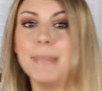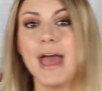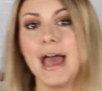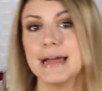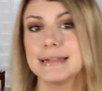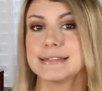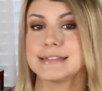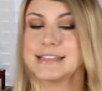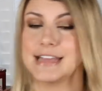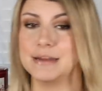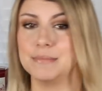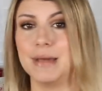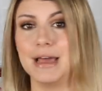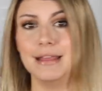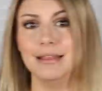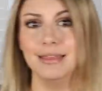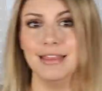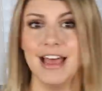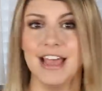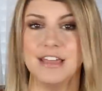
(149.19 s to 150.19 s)
pets and
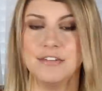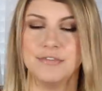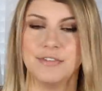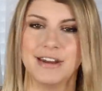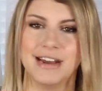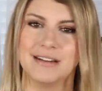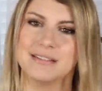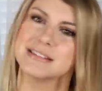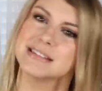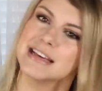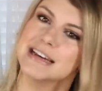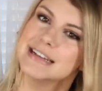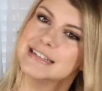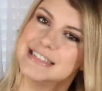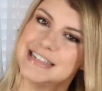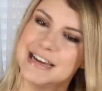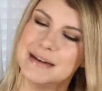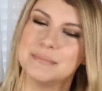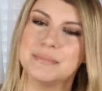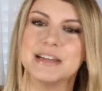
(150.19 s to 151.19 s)
my life. And I was like,
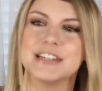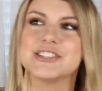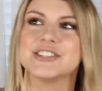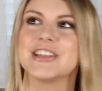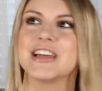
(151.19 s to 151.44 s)
damn, bitch.